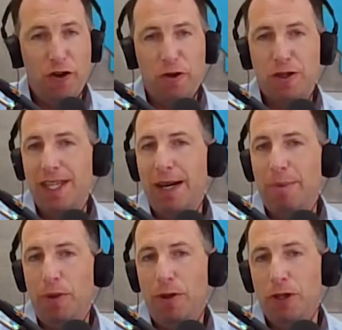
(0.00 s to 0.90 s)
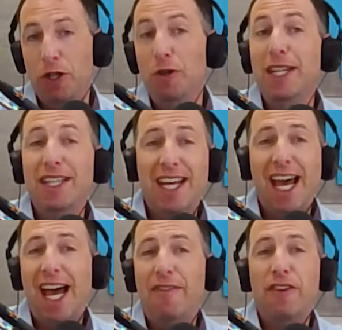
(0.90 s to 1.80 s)
For example, you need to
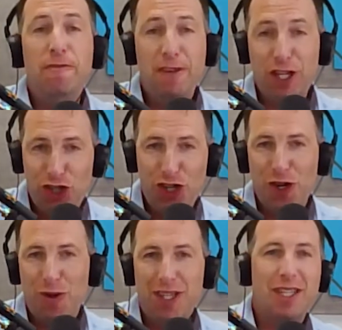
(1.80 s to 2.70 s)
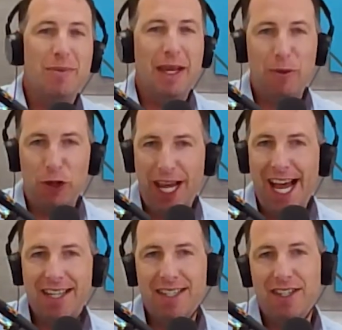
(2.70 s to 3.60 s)
have an eviction notice to be able to
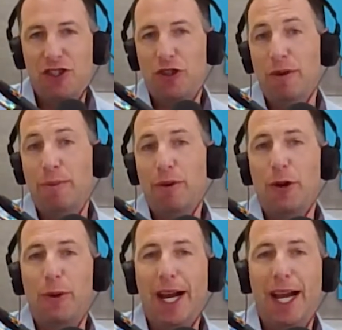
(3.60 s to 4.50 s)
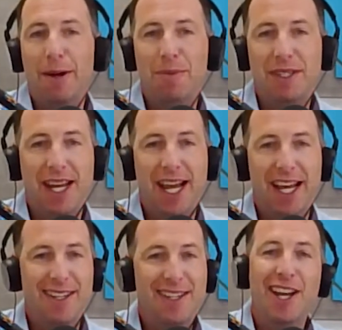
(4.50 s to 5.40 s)
access certain programs,
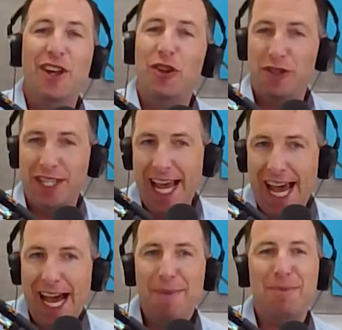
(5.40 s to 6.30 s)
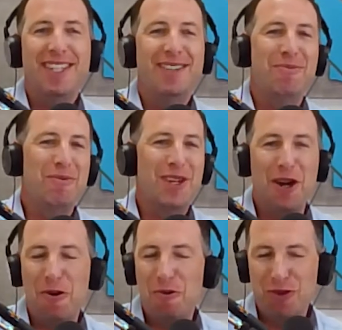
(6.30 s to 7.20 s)
and there's caps, and
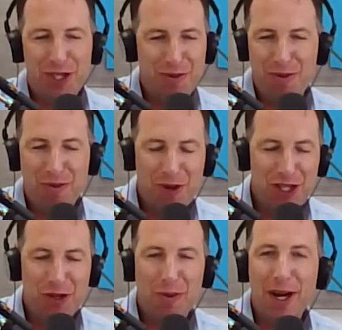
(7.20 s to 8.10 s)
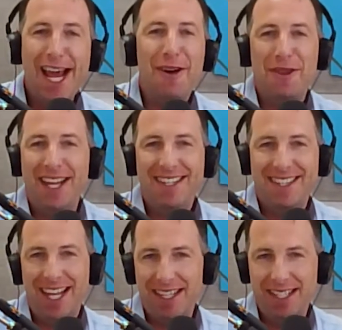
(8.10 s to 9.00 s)
just once you run out,
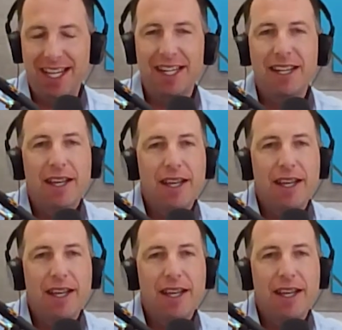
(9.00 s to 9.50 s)
that's it.